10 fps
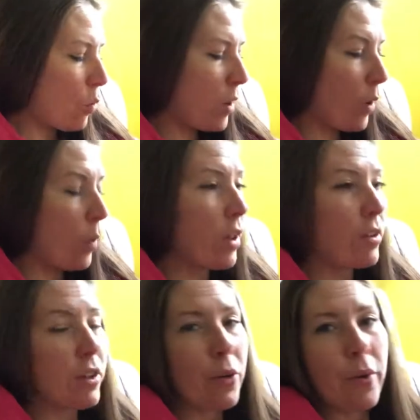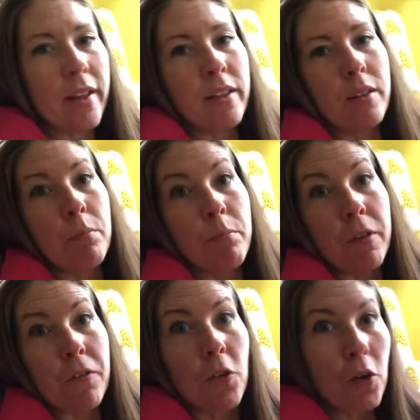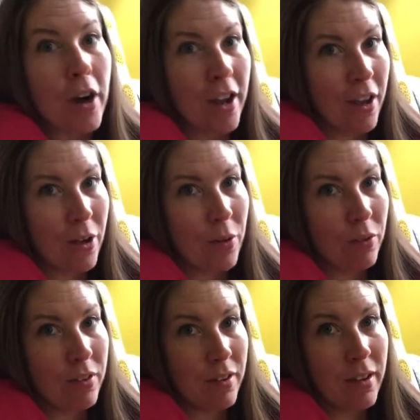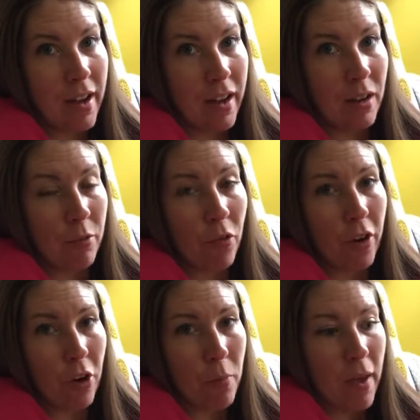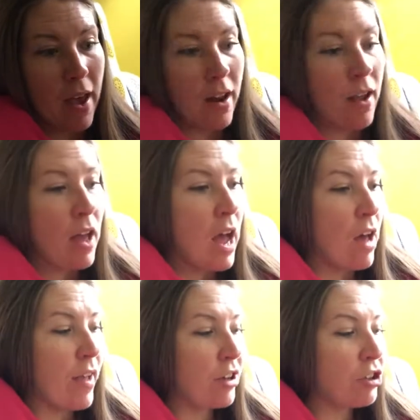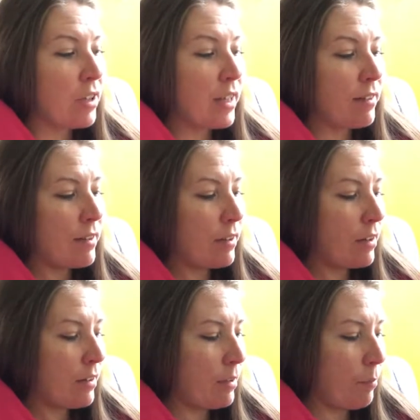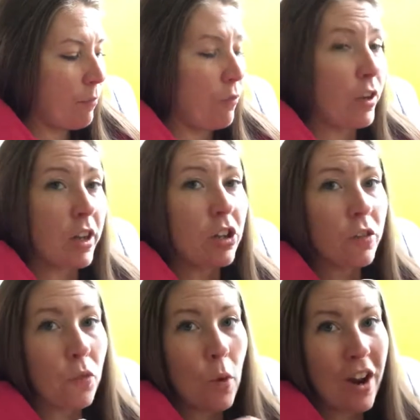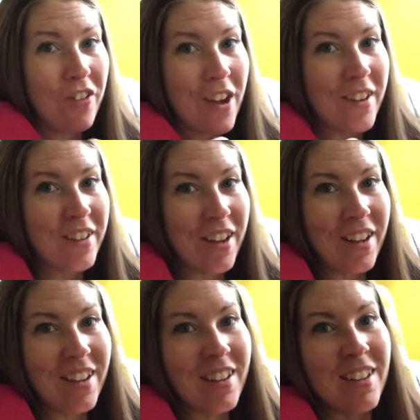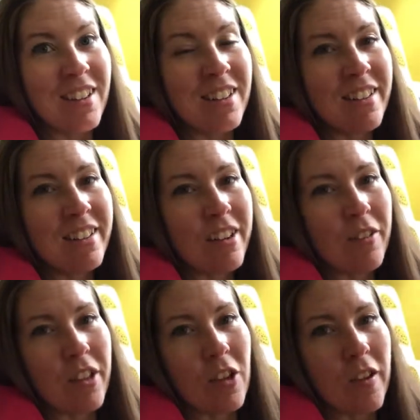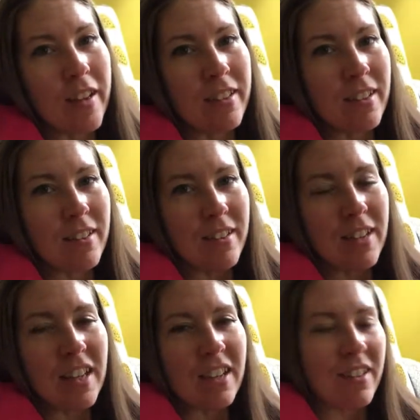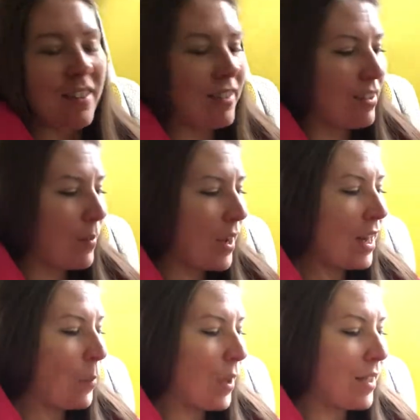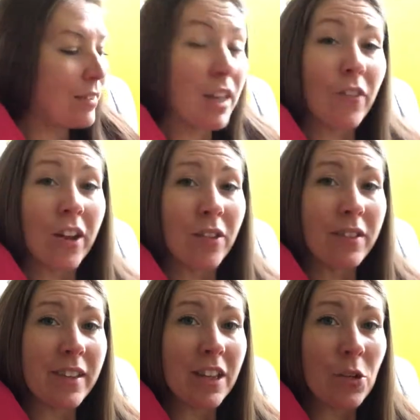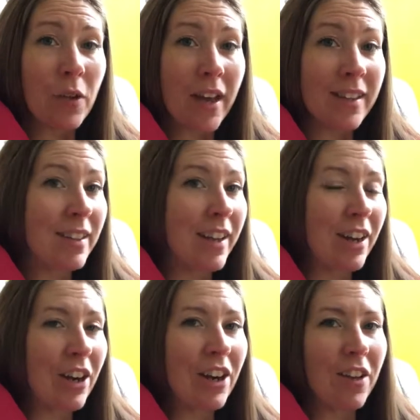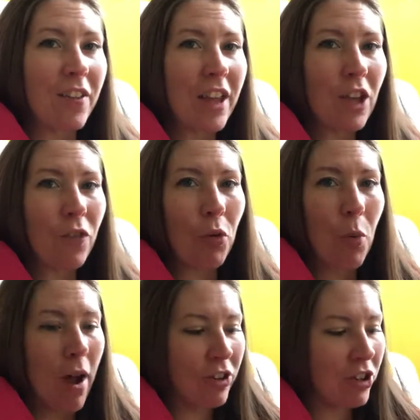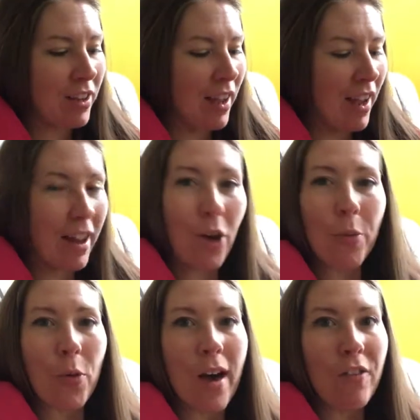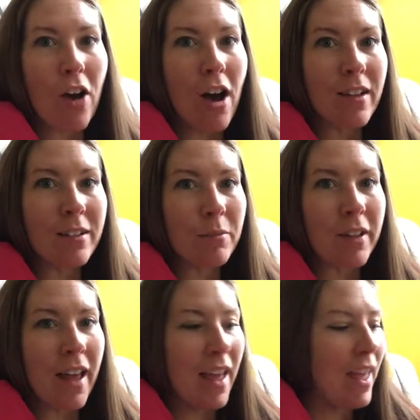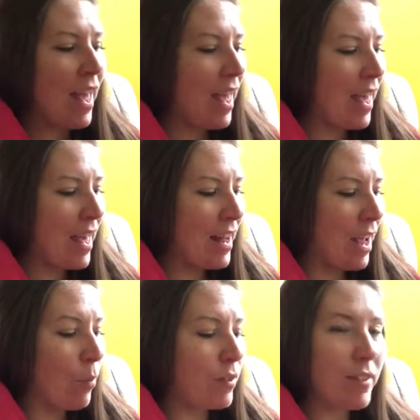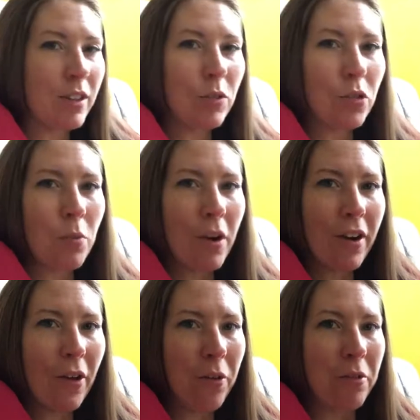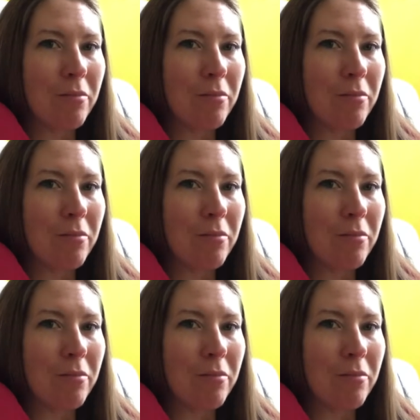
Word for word: What I will do is before I go tonight, before I go to bed, I'll actually insert some footage of what I've got done so that you guys can see. So anyways, if I don't see you guys later, thank you for watching and I hope you have an awesome day and I will see you tomorrow.